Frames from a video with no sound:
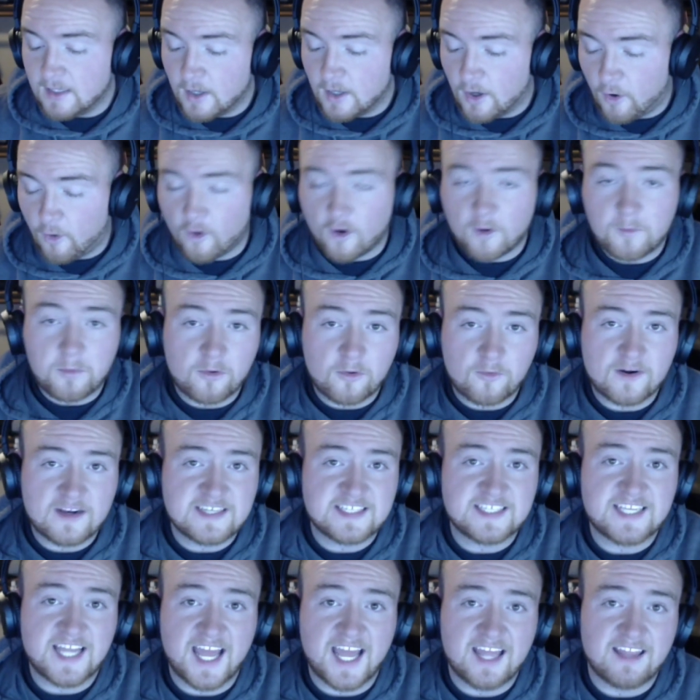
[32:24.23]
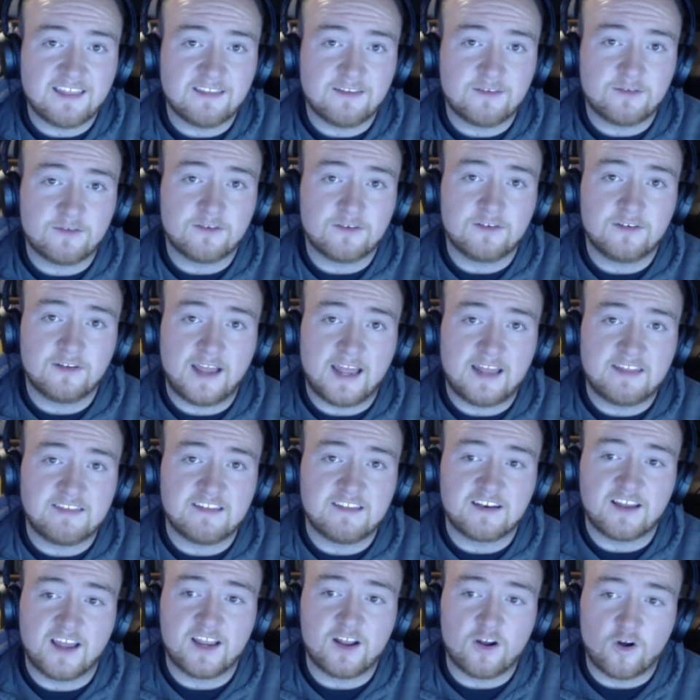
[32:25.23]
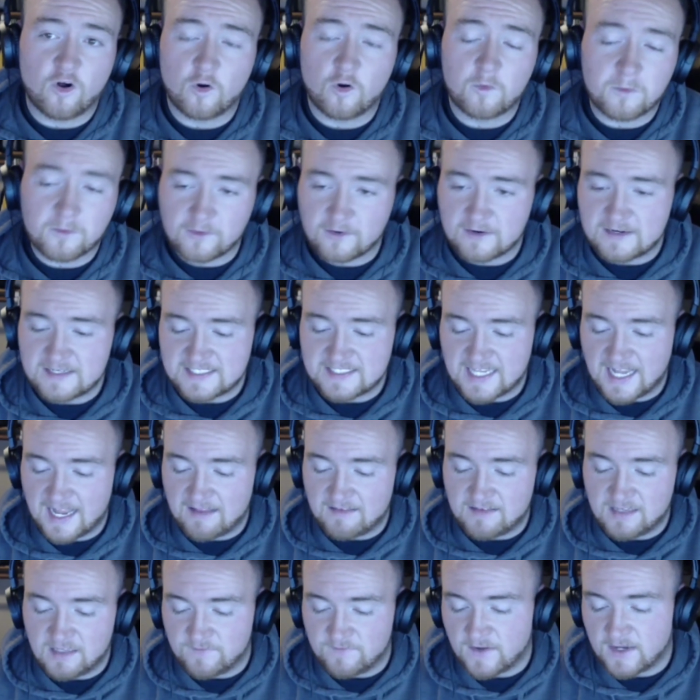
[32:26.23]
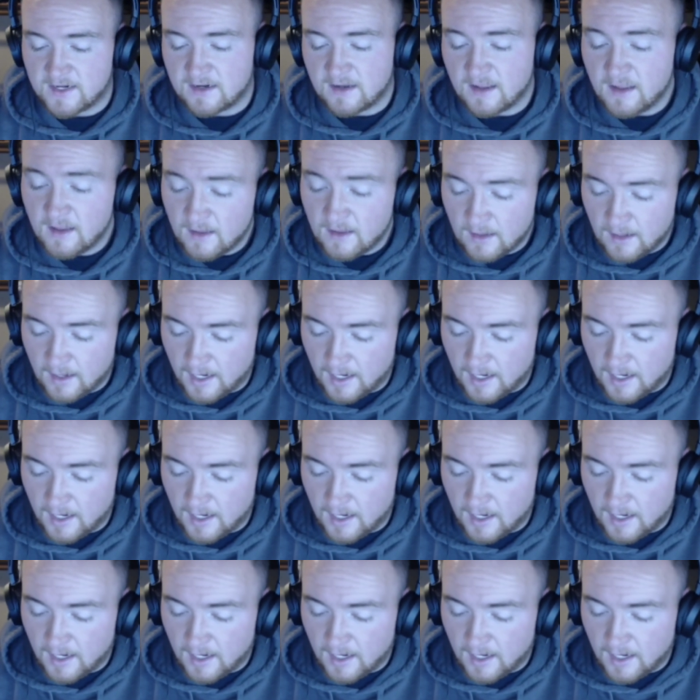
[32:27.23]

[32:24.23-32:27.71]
horrible race to end the night, horrible race to end the event.